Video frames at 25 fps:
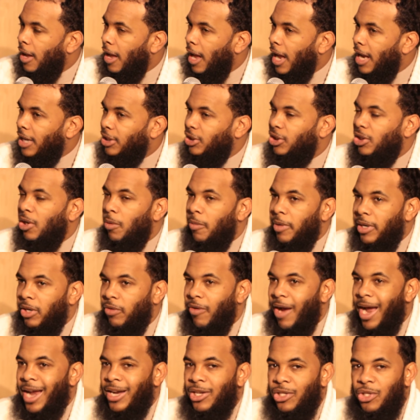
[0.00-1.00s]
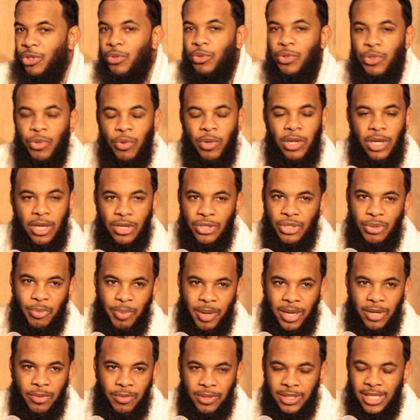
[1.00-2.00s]
and showing gratitude to Allah
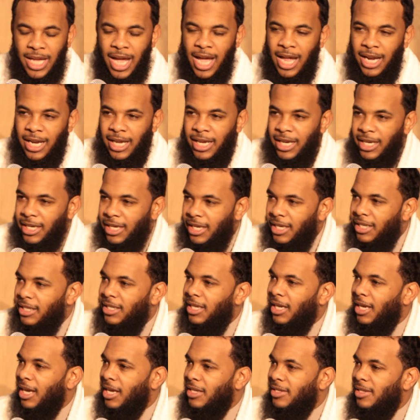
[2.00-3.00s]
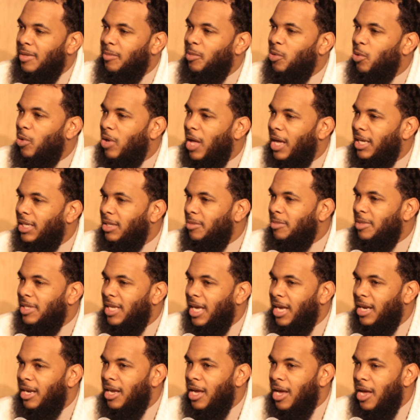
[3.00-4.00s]
subhanahu wa ta'ala and ending, as Ibn Qayyim
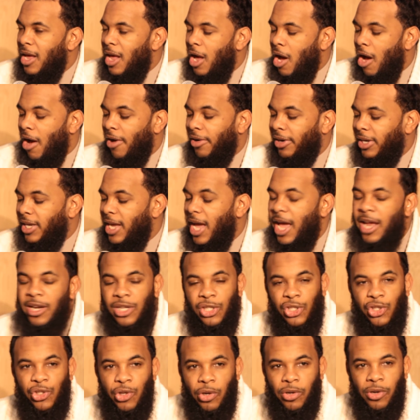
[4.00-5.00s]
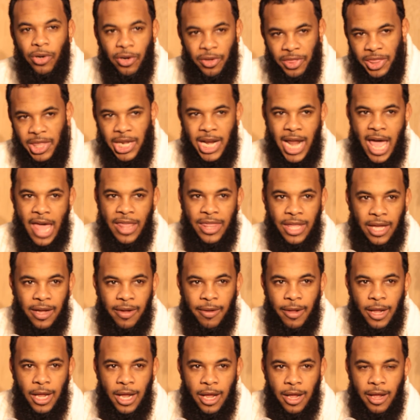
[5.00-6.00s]
said, Arkana shukr thalatha,
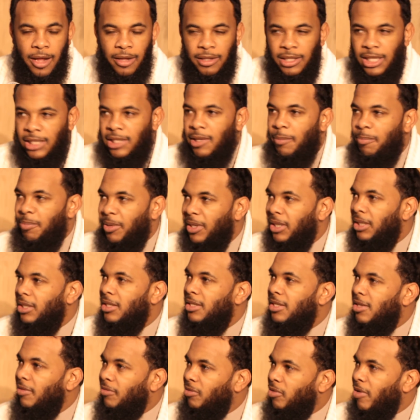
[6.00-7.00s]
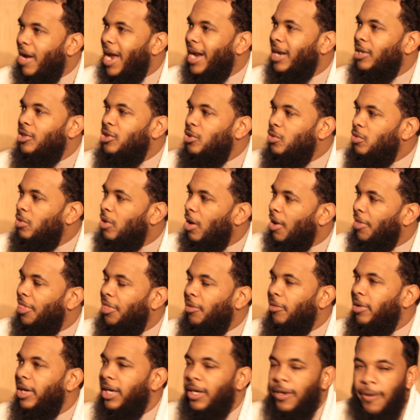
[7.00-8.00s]
that the pillars of gratitude are
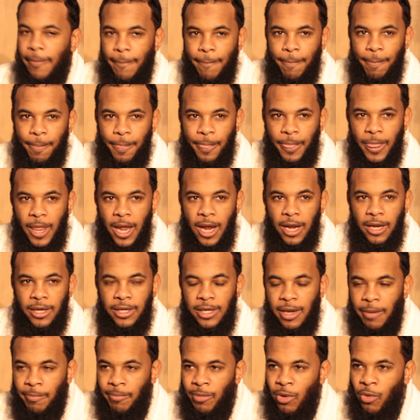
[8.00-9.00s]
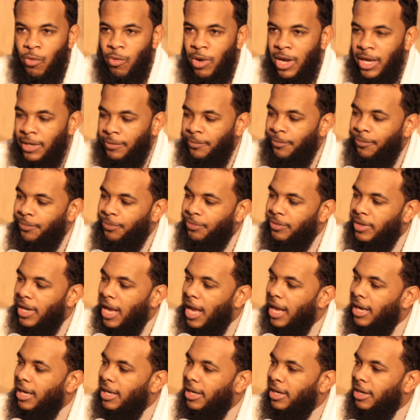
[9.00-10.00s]
three. Number one,
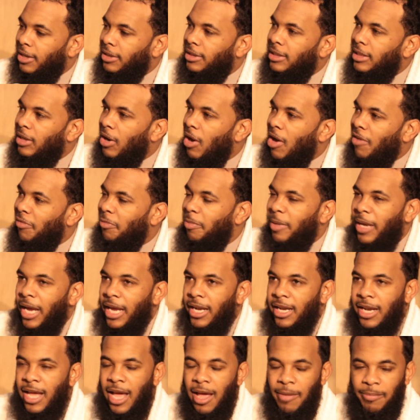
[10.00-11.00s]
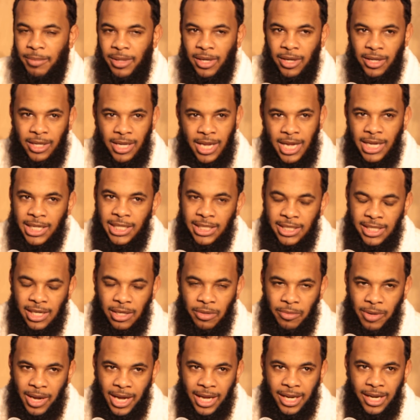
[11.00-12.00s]
al-i'tiraf bi annaha min Allah
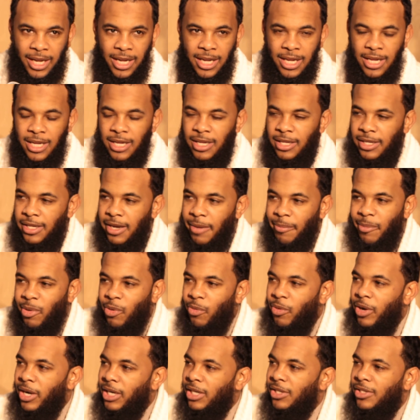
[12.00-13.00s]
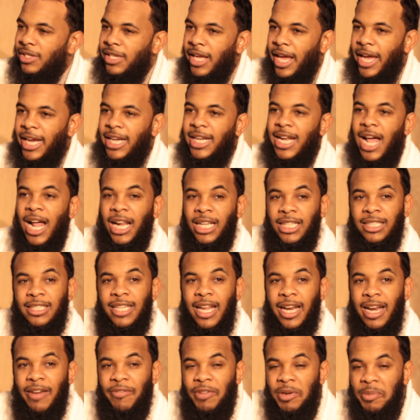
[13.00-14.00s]
jalla wa ala. Number one is to acknowledge
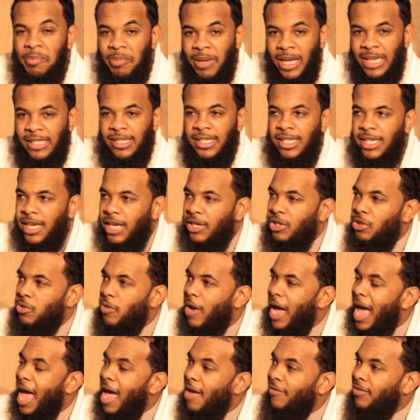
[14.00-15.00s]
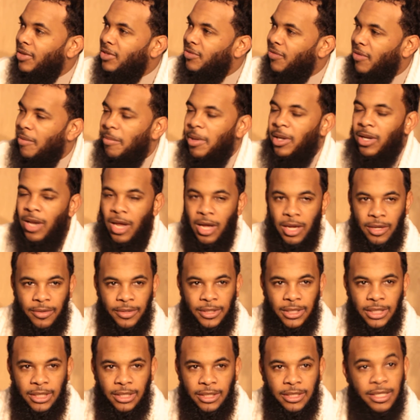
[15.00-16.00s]
that every blessing that you have is from Allah,
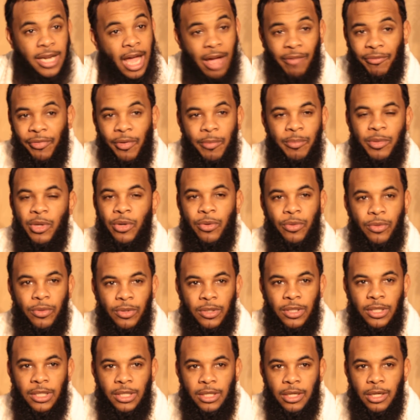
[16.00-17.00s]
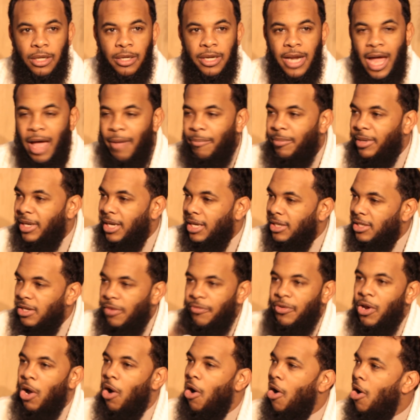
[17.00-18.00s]
not from you, not because
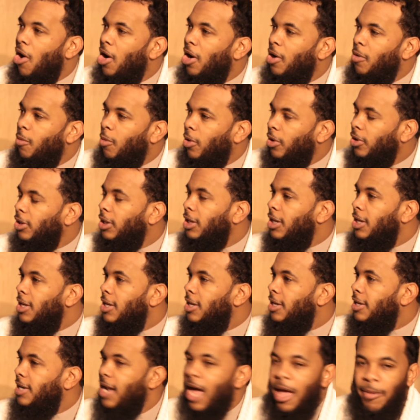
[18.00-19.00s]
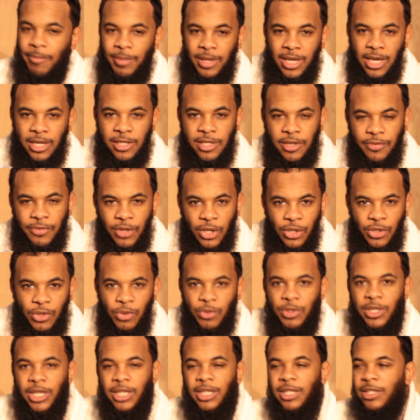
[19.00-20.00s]
of your hard work, not because of your
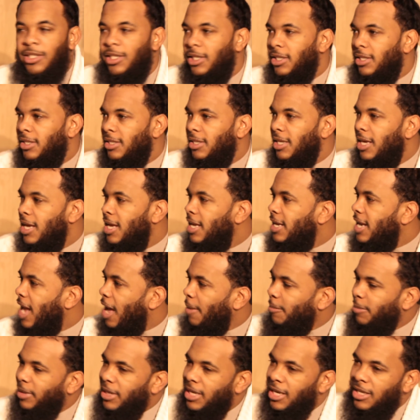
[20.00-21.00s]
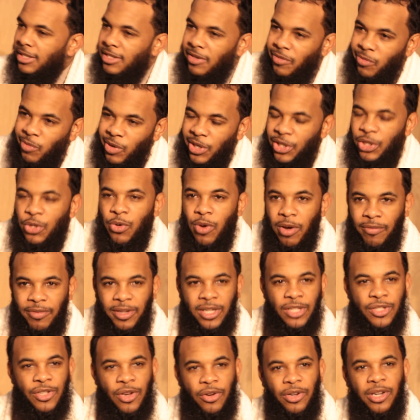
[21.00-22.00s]
due diligence, not because of what you have
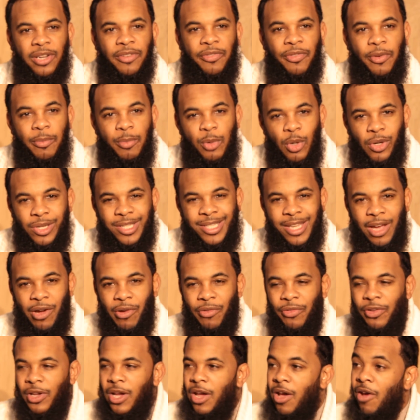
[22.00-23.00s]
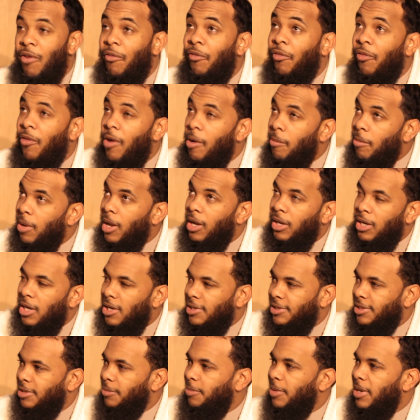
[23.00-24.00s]
exerted from yourself, from
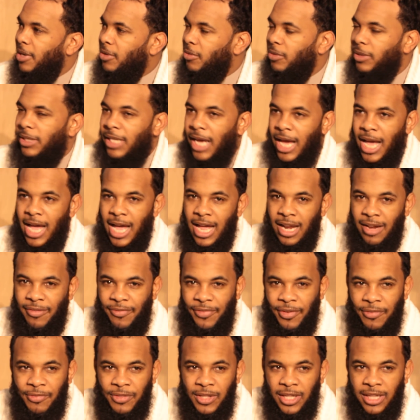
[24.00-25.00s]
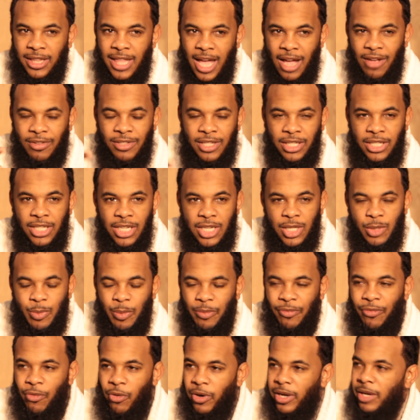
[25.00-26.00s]
Allah subhanahu wa ta'ala. 50,000 years
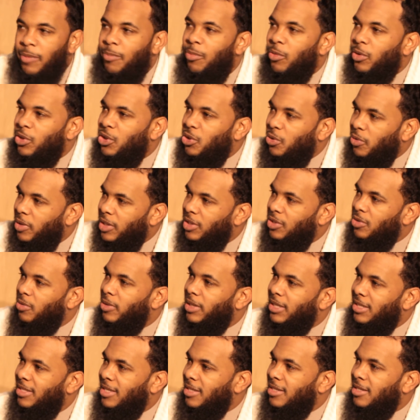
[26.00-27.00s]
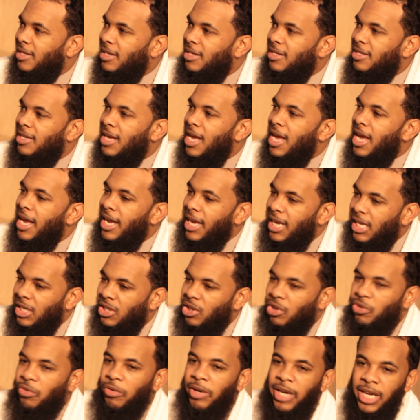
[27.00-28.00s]
before He brought you into existence, He
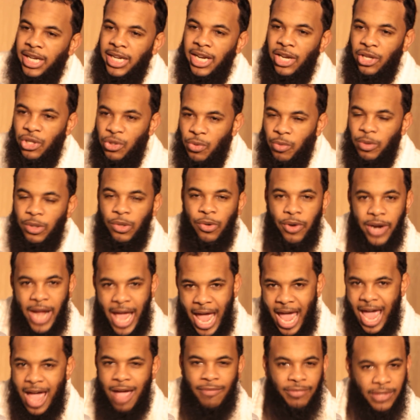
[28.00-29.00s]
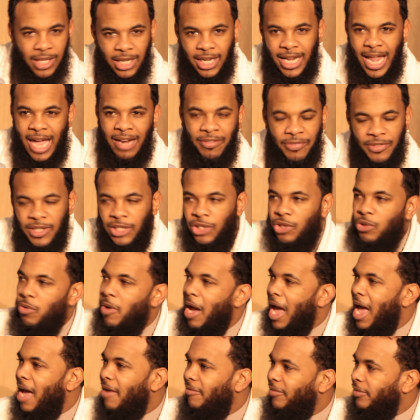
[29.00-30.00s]
decreed that you were going to have the life that you
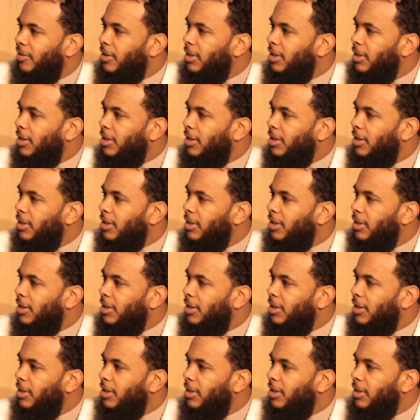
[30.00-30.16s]
have.